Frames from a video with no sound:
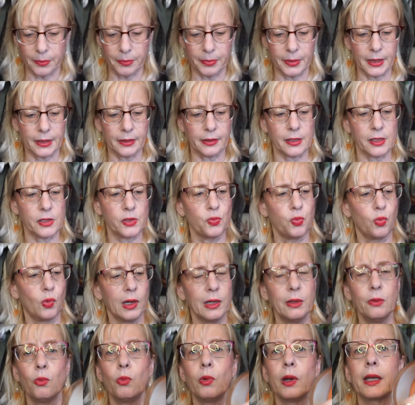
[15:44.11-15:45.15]
a bit this
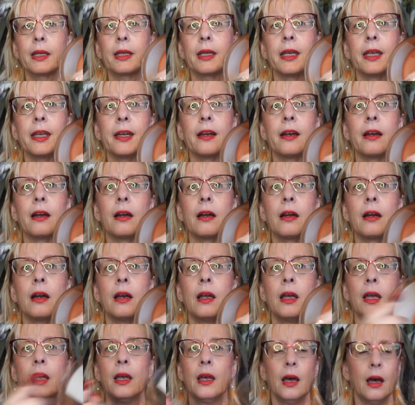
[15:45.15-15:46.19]
one wick here
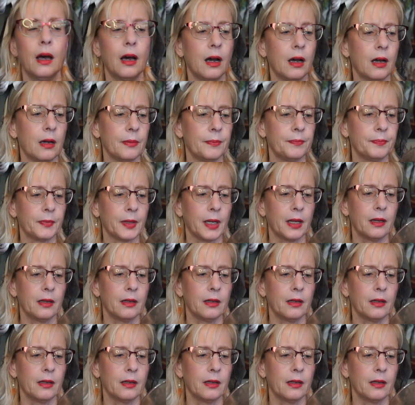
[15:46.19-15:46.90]
um,